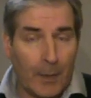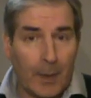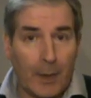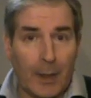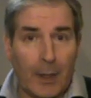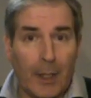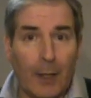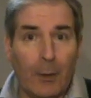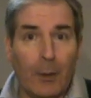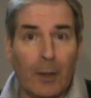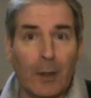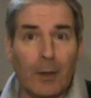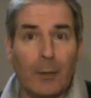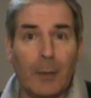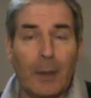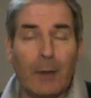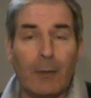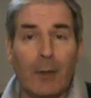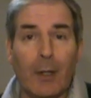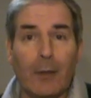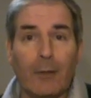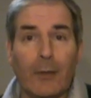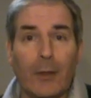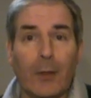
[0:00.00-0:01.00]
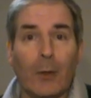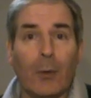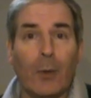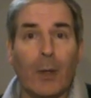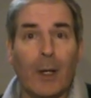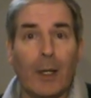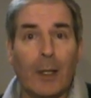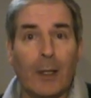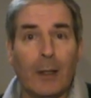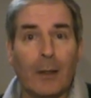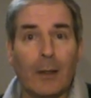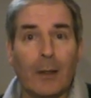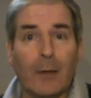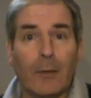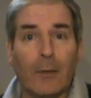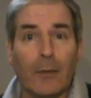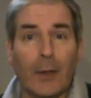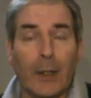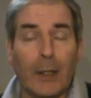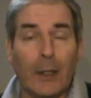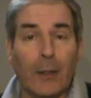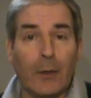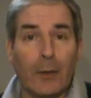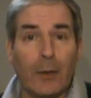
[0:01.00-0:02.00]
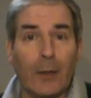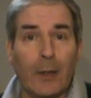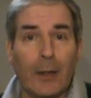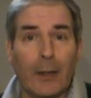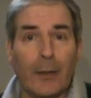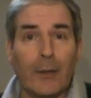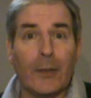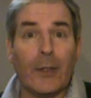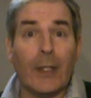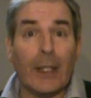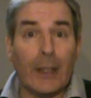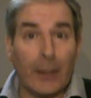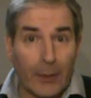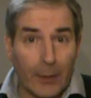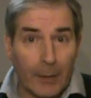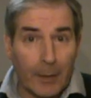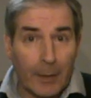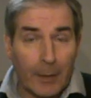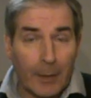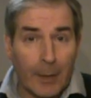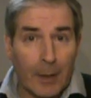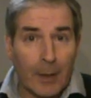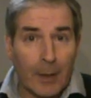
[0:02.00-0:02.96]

K.Will has been around for a while, very good singer,